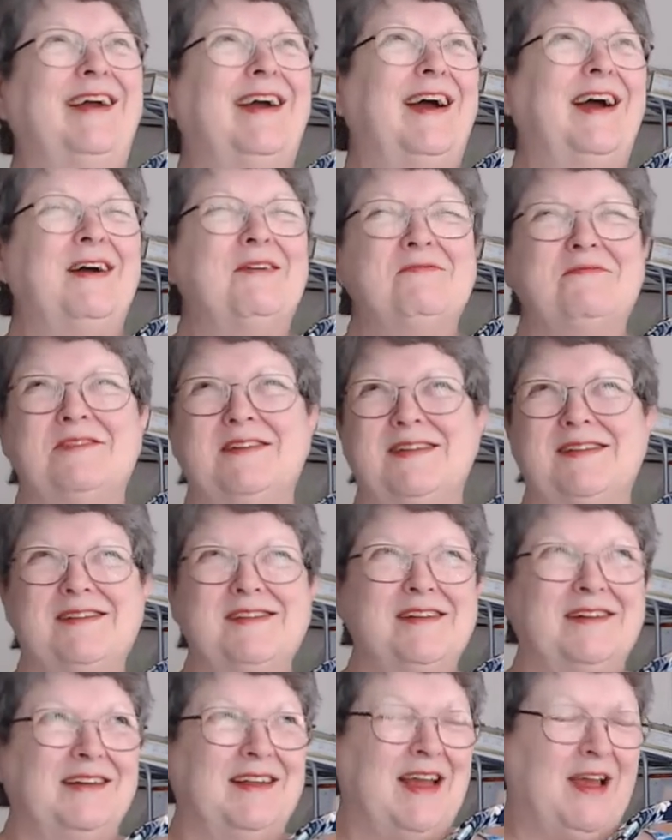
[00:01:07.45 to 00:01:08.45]
I'm sitting
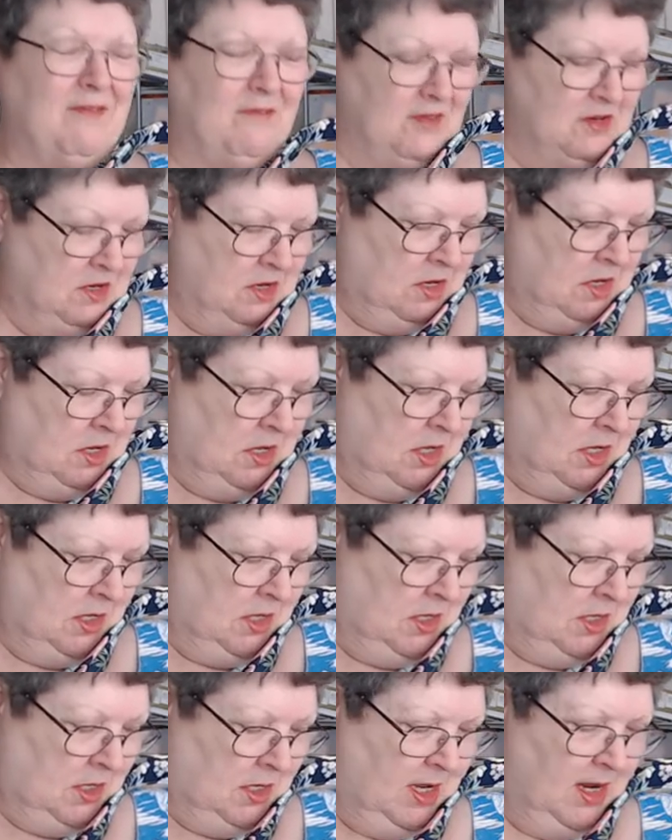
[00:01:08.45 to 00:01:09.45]
there laughing.
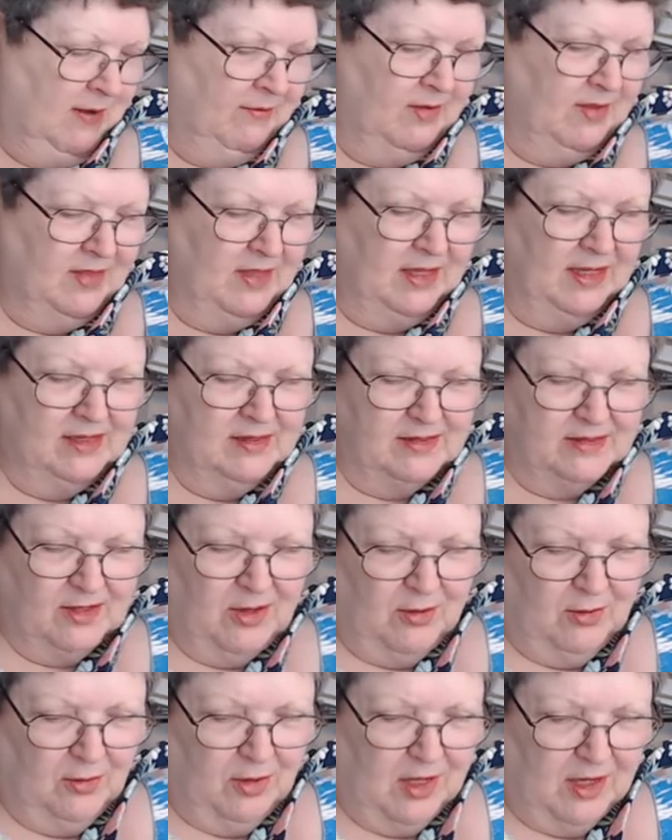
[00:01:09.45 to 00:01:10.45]
Everything is
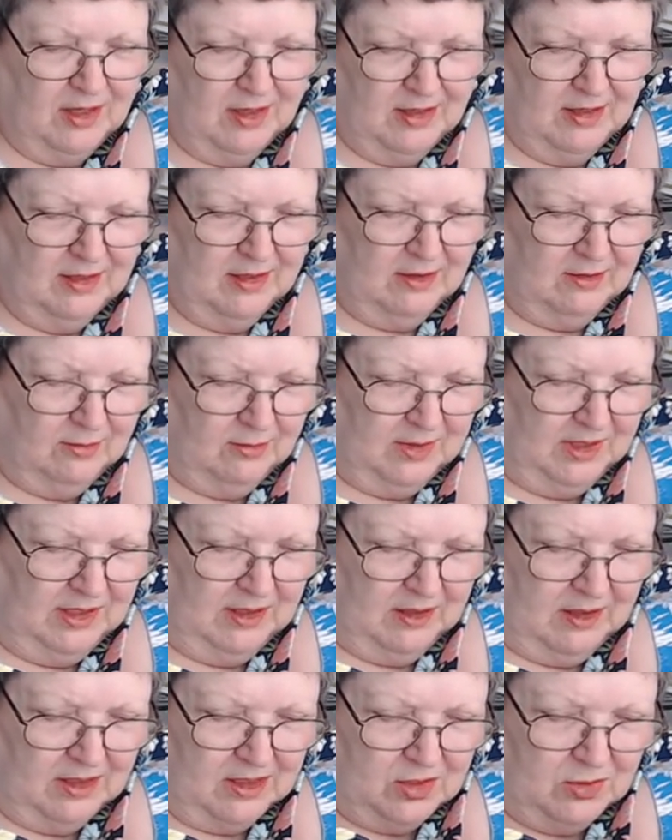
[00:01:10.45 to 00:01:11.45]
so. Oh my
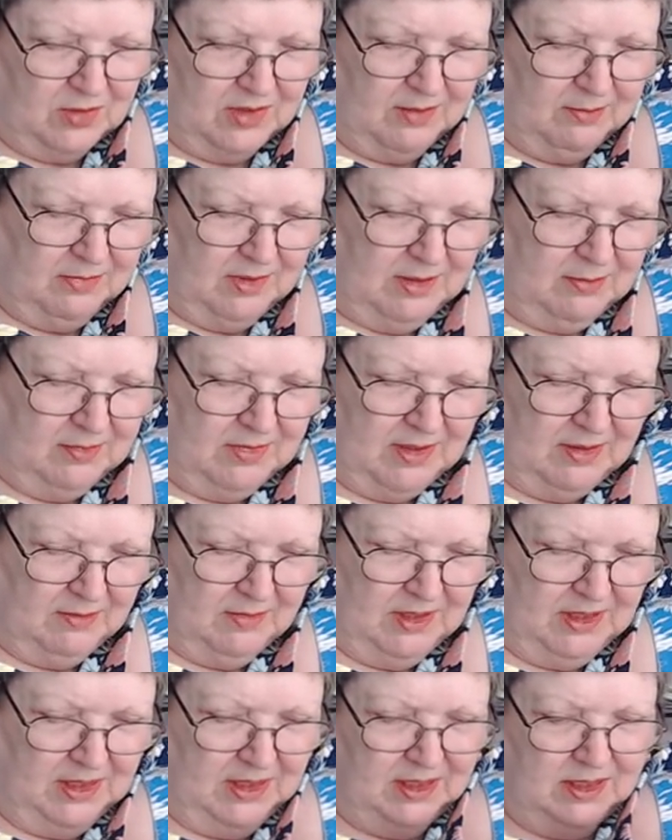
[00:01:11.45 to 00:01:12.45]
gosh, I'm,
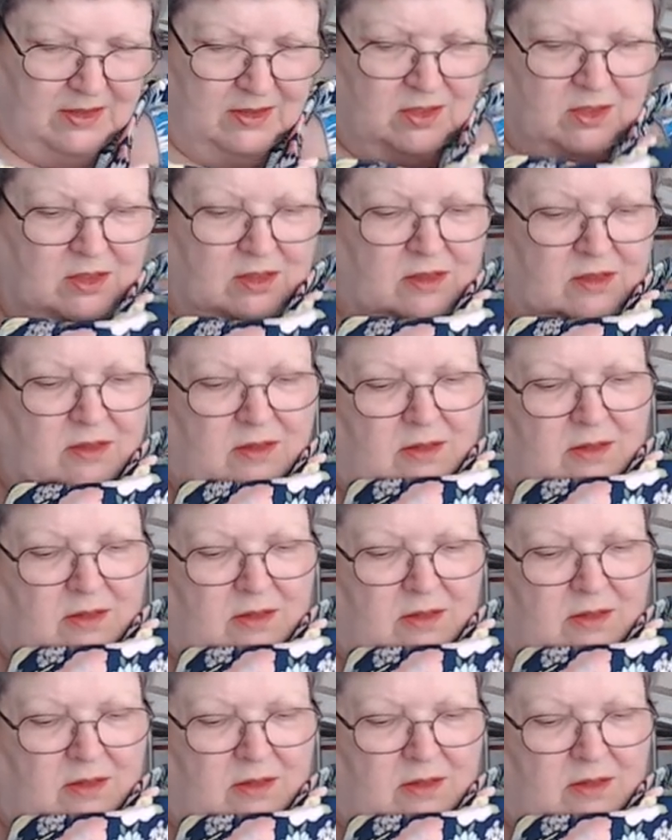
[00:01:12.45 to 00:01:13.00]
interested.